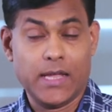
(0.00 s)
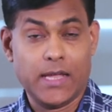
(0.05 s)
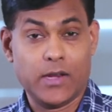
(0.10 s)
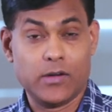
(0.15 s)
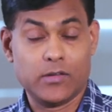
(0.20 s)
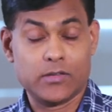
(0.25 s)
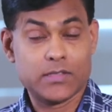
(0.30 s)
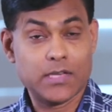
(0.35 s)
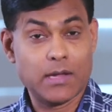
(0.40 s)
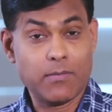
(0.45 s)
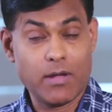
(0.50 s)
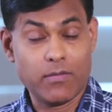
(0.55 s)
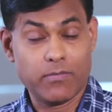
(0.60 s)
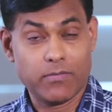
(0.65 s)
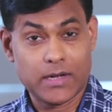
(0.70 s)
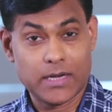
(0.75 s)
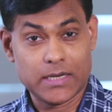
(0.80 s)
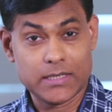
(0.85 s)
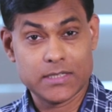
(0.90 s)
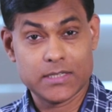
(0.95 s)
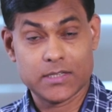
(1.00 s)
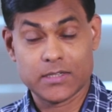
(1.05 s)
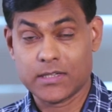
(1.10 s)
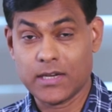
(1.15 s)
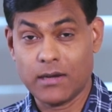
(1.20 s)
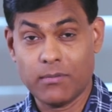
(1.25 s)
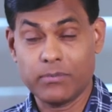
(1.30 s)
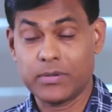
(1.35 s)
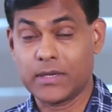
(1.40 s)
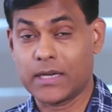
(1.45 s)
You know, some of us, or
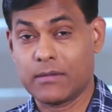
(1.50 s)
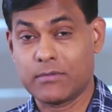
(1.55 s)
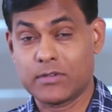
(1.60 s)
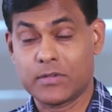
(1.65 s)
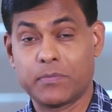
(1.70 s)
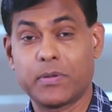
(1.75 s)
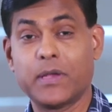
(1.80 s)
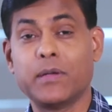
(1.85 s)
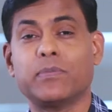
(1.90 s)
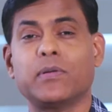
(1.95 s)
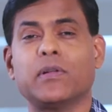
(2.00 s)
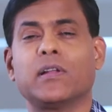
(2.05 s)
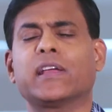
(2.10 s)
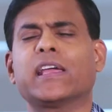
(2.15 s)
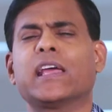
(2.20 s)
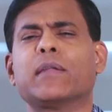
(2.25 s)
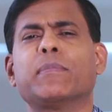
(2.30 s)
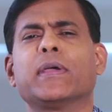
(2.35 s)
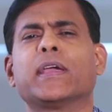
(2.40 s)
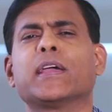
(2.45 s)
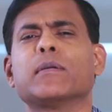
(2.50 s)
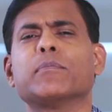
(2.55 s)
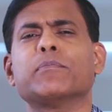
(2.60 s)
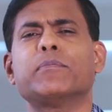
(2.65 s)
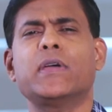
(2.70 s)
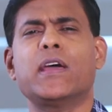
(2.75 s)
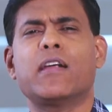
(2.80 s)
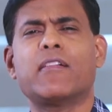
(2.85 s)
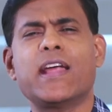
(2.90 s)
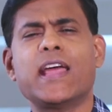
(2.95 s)
sometimes people, can become
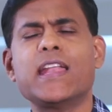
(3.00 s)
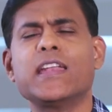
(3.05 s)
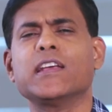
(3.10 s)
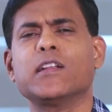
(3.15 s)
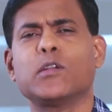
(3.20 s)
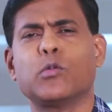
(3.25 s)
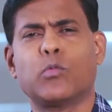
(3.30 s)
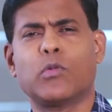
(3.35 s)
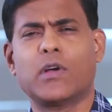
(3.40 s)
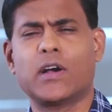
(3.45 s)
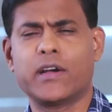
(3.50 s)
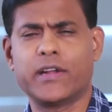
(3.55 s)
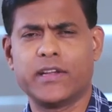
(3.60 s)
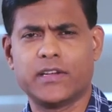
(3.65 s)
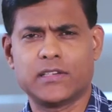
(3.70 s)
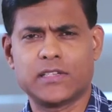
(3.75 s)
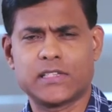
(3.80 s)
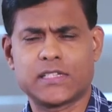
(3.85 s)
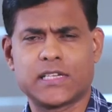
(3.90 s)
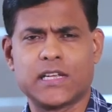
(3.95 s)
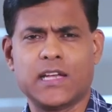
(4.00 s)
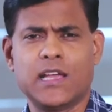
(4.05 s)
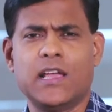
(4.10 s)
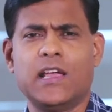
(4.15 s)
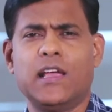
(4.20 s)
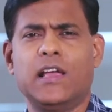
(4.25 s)
perennial worriers.